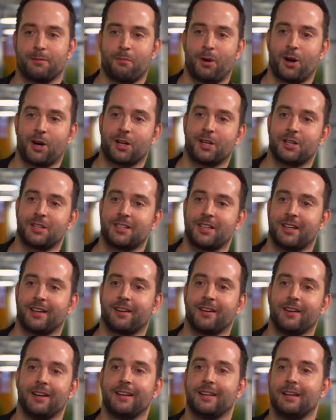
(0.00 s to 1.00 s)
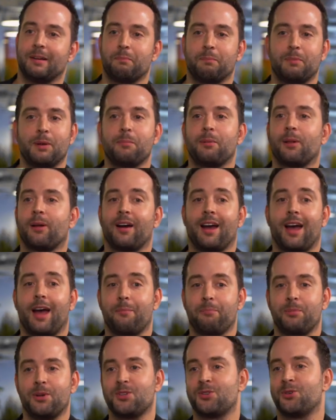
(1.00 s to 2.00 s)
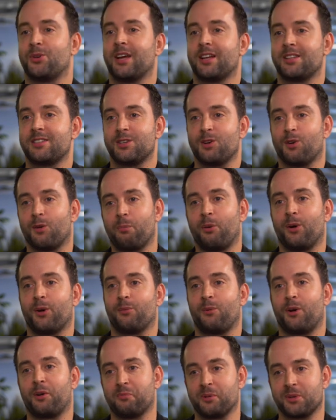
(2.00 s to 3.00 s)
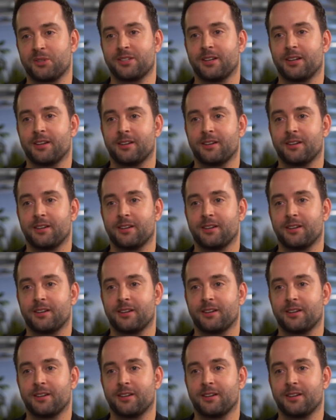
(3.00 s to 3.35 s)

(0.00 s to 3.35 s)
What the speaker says: marketing, people are happy to get 0.1%.